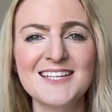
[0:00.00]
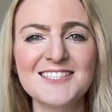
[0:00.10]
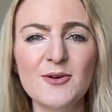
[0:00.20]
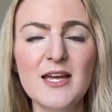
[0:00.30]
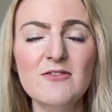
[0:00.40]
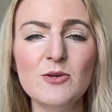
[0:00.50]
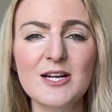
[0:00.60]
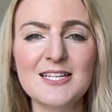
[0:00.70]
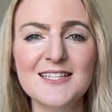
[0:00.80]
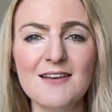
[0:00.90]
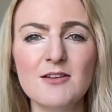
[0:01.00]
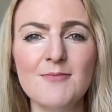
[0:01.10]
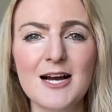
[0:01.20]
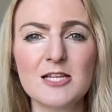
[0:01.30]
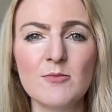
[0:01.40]
So if you were to save the
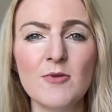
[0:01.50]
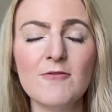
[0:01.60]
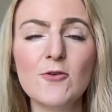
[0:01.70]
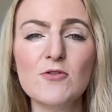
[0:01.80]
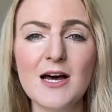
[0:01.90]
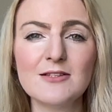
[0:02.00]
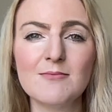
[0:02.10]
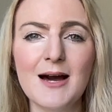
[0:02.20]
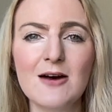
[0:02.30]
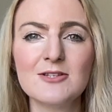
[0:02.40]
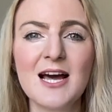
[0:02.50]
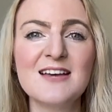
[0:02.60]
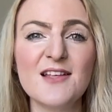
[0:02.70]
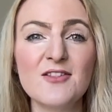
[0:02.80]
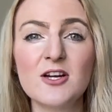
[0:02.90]
maximum of £4,000,
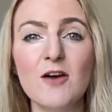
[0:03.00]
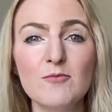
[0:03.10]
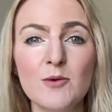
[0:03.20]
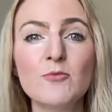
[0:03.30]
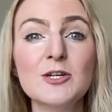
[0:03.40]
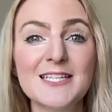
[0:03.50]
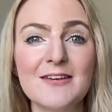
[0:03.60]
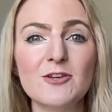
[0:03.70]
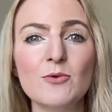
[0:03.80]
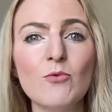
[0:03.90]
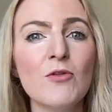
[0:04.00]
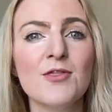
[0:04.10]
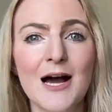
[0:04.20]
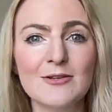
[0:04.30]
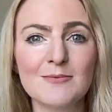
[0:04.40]
then the government would give you
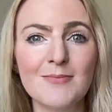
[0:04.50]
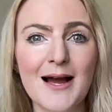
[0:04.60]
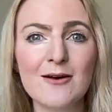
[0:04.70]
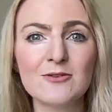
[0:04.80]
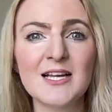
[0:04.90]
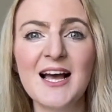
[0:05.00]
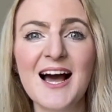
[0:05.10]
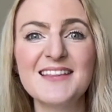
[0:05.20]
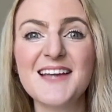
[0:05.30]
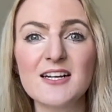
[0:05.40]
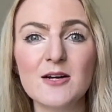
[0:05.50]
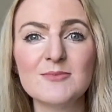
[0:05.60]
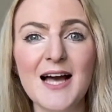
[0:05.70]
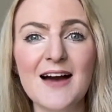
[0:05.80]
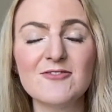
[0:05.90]
£1,000, and that comes
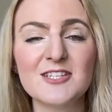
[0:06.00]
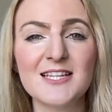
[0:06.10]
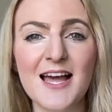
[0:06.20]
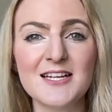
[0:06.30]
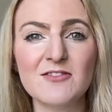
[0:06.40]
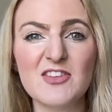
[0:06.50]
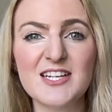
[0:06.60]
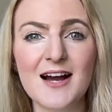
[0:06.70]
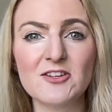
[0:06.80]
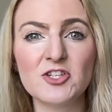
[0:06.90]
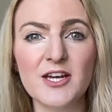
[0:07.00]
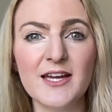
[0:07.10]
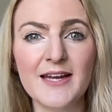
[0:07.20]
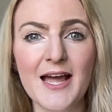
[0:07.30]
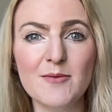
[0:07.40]
after the end of the tax year
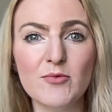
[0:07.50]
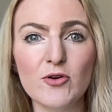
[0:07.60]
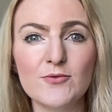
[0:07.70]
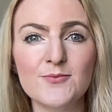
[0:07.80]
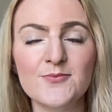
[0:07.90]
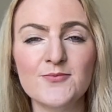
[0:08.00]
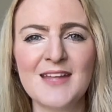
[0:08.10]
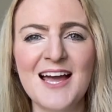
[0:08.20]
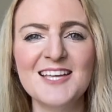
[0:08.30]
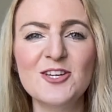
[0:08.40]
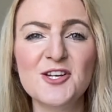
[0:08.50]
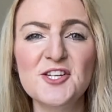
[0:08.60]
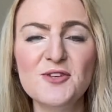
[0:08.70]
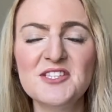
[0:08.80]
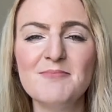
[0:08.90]
in April. You can
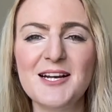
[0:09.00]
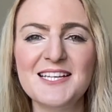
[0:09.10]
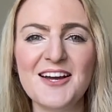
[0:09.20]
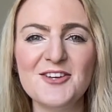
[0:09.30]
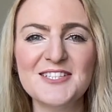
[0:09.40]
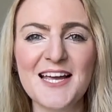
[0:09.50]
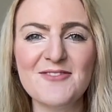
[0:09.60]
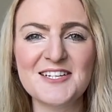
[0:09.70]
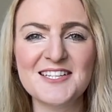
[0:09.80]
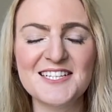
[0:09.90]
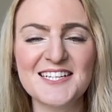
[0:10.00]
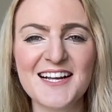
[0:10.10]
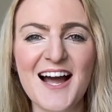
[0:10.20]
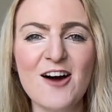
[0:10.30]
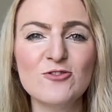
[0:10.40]
use the money that you save into this
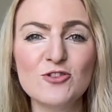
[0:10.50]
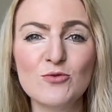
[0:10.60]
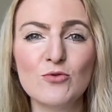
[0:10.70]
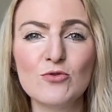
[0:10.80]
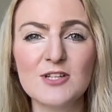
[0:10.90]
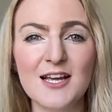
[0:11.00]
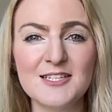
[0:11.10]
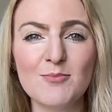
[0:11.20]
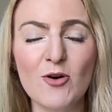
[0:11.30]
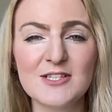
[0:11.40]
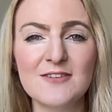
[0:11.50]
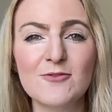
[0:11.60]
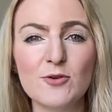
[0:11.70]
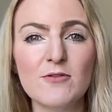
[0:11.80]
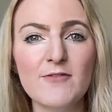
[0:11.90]
account towards a deposit
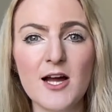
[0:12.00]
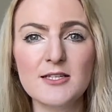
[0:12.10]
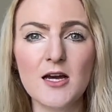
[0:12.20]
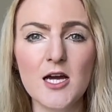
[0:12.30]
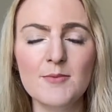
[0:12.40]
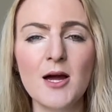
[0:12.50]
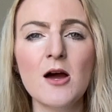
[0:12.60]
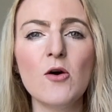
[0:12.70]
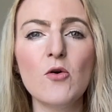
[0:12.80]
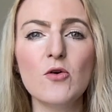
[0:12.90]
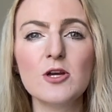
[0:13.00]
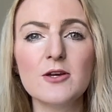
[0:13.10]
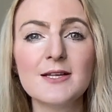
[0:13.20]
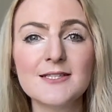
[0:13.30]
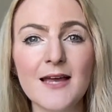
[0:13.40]
for your first home, or you
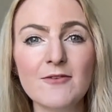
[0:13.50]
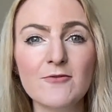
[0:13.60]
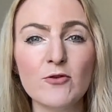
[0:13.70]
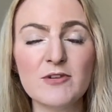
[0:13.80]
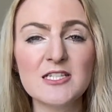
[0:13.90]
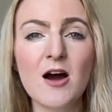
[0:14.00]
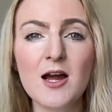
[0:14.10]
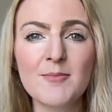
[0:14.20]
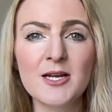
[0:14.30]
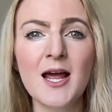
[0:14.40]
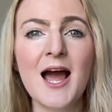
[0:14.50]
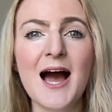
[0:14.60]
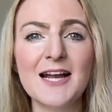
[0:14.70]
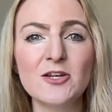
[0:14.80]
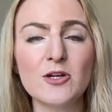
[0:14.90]
can save it for retirement,
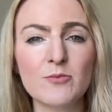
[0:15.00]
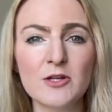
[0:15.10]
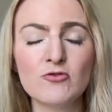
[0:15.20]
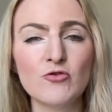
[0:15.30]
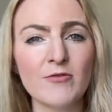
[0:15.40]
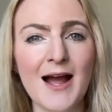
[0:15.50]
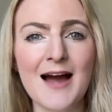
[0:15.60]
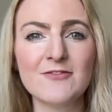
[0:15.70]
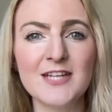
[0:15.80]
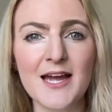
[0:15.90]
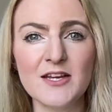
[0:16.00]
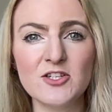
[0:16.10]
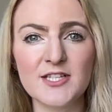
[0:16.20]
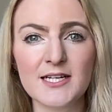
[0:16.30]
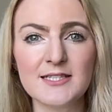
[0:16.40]
and you can withdraw it after age
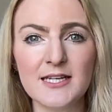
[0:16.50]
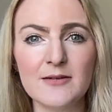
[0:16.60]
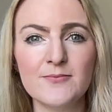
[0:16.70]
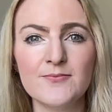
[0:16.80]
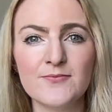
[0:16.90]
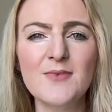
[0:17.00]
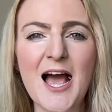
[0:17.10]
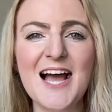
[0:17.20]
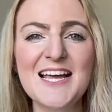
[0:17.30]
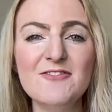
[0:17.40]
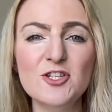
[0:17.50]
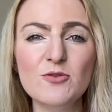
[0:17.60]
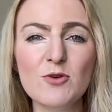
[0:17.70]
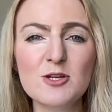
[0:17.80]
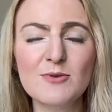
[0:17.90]
60. If you do
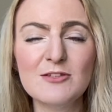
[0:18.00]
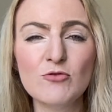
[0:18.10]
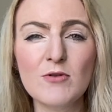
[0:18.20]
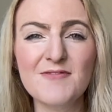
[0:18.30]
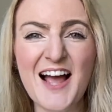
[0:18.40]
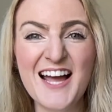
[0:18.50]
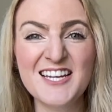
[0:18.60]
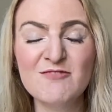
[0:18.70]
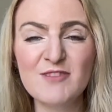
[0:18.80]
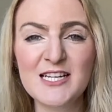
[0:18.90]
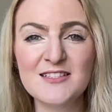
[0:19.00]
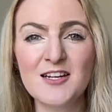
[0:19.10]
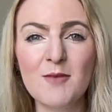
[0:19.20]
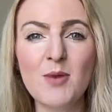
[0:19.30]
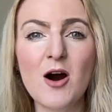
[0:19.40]
want to withdraw it for any
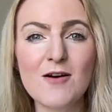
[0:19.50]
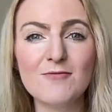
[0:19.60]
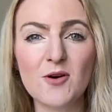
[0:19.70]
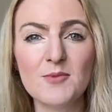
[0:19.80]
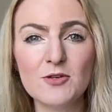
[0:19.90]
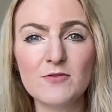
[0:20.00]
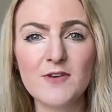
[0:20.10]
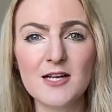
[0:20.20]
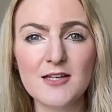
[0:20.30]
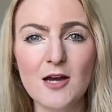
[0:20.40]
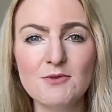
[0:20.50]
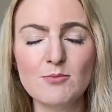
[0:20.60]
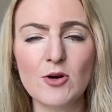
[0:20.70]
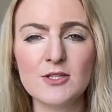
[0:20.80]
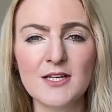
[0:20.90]
reason apart from your first home
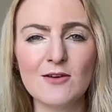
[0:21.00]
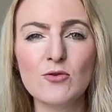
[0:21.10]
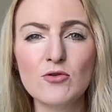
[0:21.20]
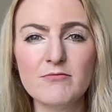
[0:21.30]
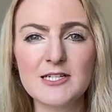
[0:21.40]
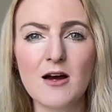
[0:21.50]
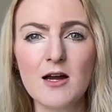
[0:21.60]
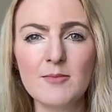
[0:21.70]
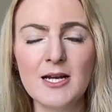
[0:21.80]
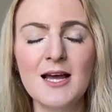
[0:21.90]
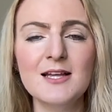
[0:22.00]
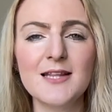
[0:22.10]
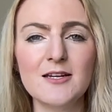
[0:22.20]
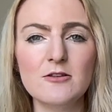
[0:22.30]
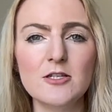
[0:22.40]
deposit or retirement,
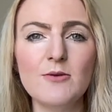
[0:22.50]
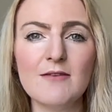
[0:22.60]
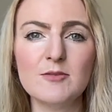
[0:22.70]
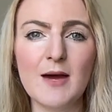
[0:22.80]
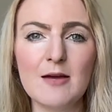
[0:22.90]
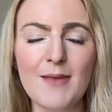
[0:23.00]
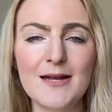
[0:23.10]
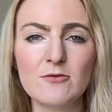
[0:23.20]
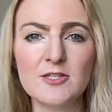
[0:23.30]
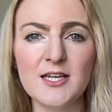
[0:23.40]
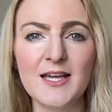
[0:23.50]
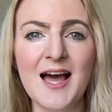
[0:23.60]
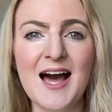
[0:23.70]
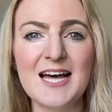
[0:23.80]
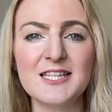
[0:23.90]
then you do have to pay a penalty,
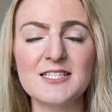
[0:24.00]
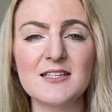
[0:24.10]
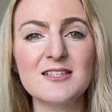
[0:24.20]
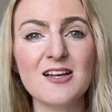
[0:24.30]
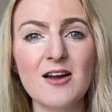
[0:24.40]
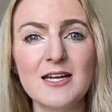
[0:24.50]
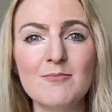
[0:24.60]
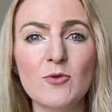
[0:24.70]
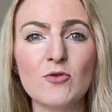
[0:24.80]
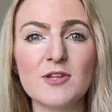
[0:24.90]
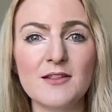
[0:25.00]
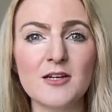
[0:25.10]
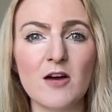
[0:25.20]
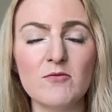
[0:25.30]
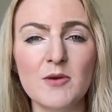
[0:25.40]
and this is slightly more than the
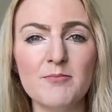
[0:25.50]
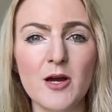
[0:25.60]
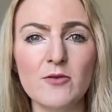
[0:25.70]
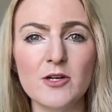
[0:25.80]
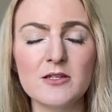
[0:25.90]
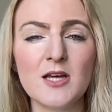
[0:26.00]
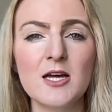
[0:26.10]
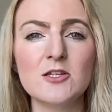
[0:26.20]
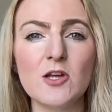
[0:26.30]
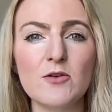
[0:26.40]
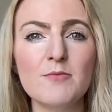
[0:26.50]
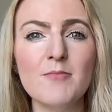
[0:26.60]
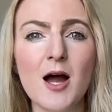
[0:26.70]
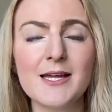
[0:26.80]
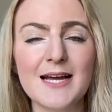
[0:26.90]
government bonus. So you
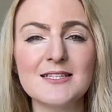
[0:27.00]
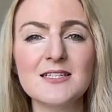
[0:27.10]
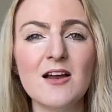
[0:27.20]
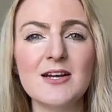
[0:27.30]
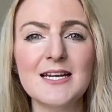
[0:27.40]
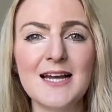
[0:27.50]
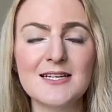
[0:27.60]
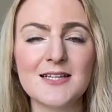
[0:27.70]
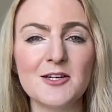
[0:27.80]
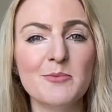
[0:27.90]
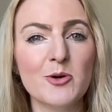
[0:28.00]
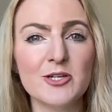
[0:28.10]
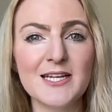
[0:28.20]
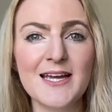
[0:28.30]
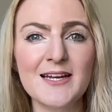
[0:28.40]
might get slightly less than you
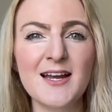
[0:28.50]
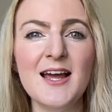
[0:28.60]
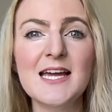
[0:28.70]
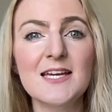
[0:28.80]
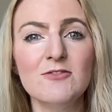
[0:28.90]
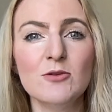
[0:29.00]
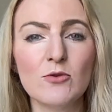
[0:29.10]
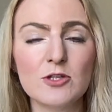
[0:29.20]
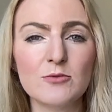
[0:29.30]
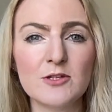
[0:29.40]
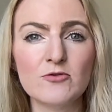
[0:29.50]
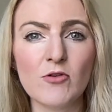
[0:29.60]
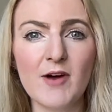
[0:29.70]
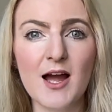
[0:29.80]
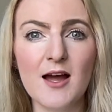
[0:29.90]
put in if you want to
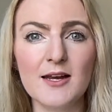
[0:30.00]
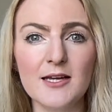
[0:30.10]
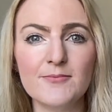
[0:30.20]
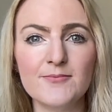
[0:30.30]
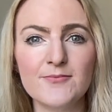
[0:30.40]
withdraw it early.